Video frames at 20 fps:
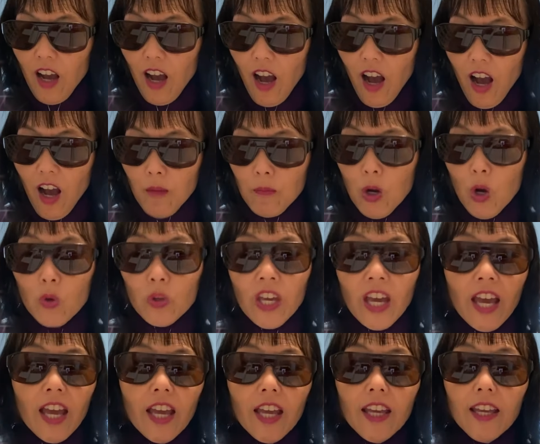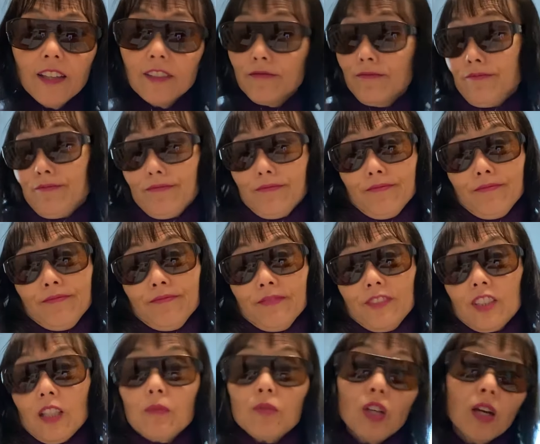I'm okay.
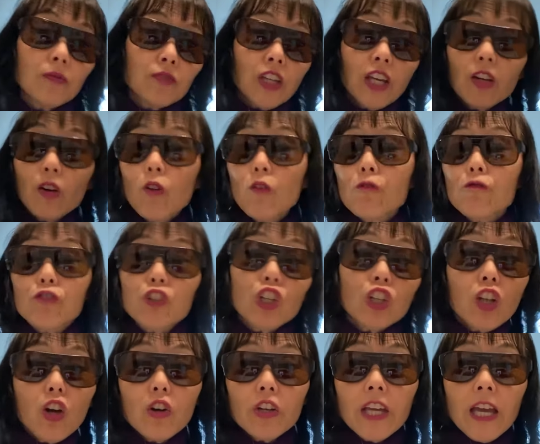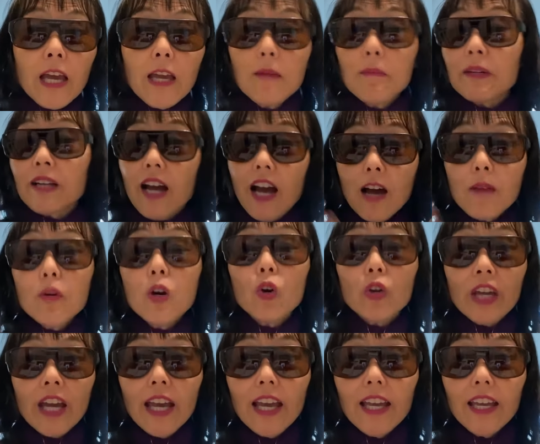Sometimes I don't feel okay, but I'm
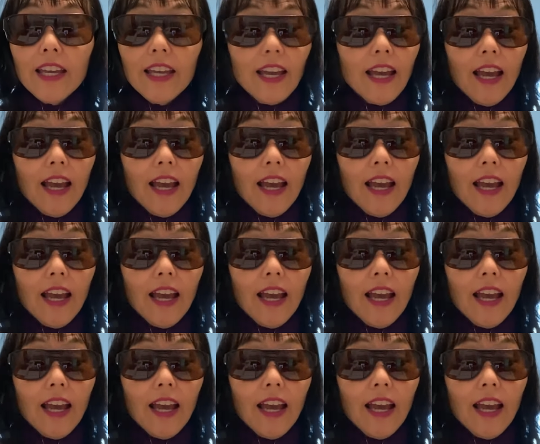okay.